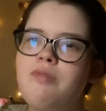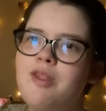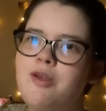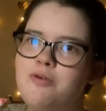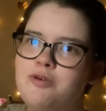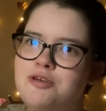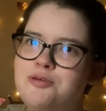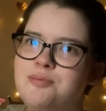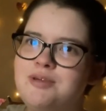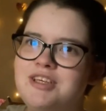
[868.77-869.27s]

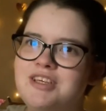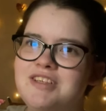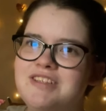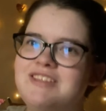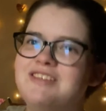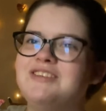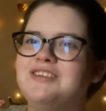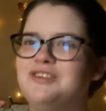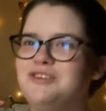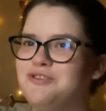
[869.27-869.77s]
which would be
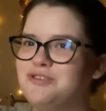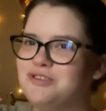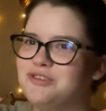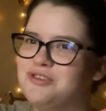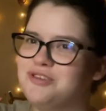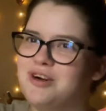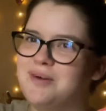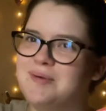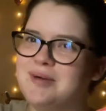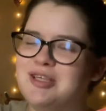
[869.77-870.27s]
easier than using
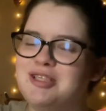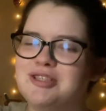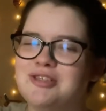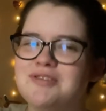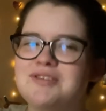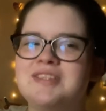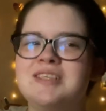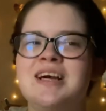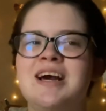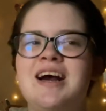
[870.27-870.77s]
strawberry
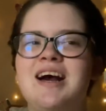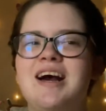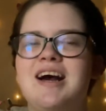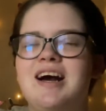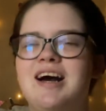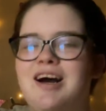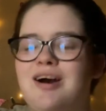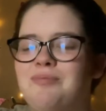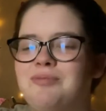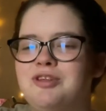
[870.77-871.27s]
juice,
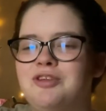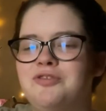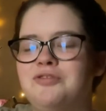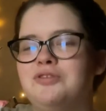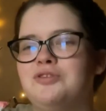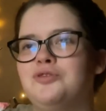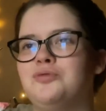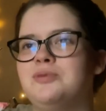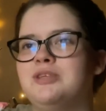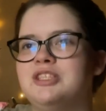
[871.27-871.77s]
um, and they do
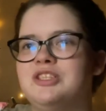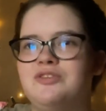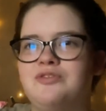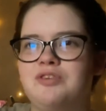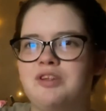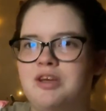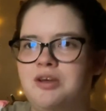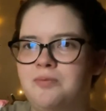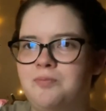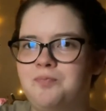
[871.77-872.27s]
little bits of
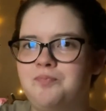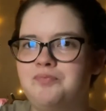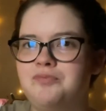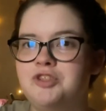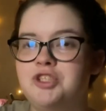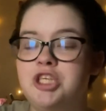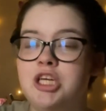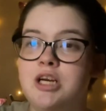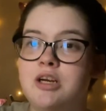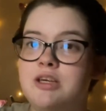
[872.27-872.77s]
like
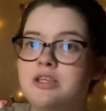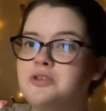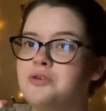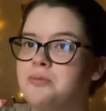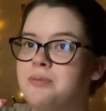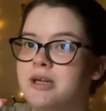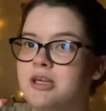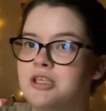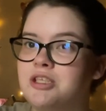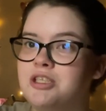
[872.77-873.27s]
cherries or
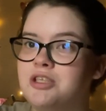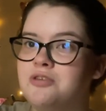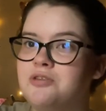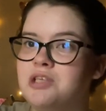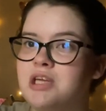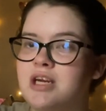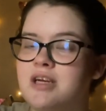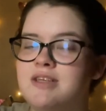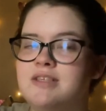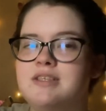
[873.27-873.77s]
maraschino
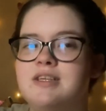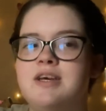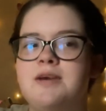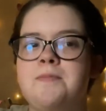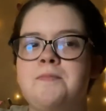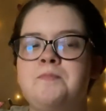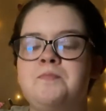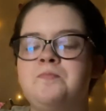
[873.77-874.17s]
cherries in it